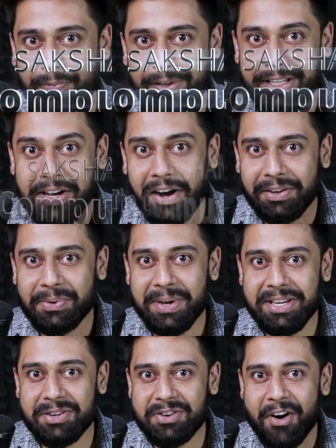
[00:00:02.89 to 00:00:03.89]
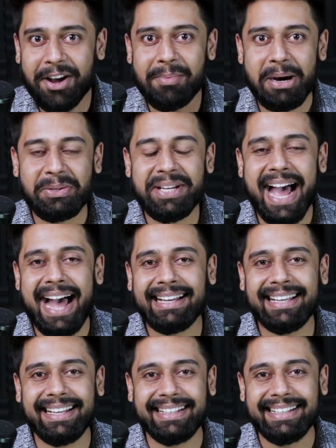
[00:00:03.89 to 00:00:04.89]
we are going to talk about
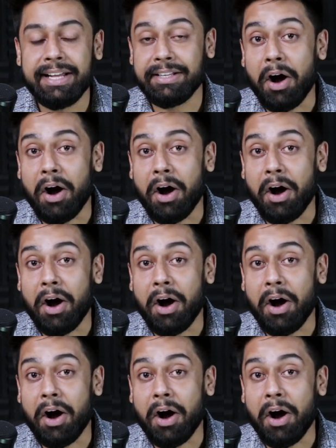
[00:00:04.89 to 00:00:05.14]
hacking.